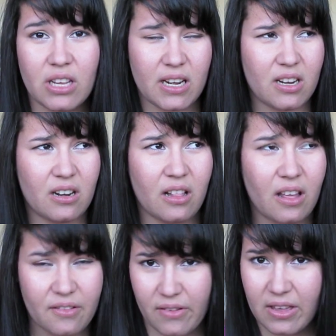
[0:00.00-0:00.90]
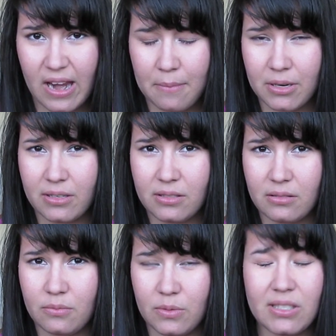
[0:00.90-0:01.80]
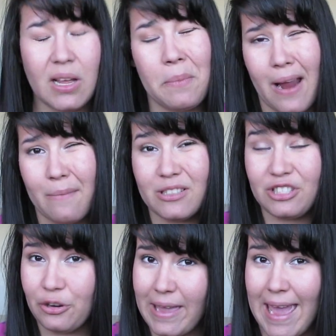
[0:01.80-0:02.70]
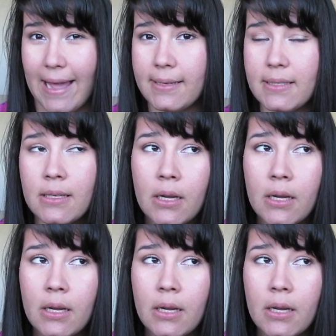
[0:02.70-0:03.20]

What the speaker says: and then a lot of other cameras, when some cameras you can't.